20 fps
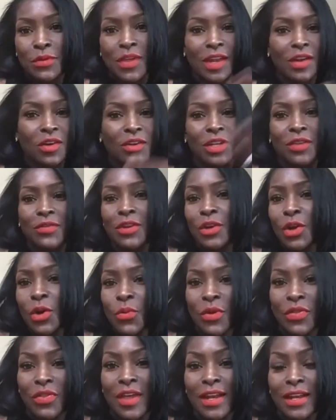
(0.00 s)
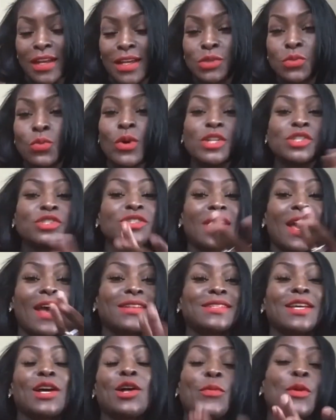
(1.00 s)
They don't even know what that is. Which I
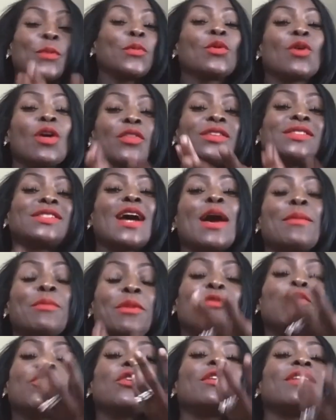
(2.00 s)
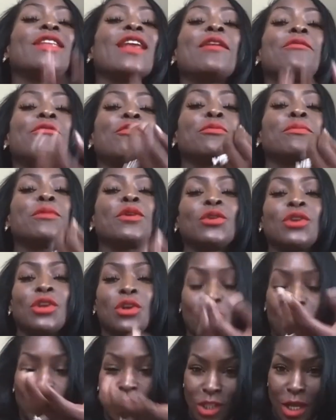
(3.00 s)
tell people all the time: if you're not familiar,
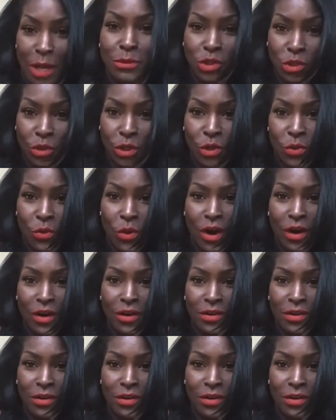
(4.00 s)
which I'm sure you are,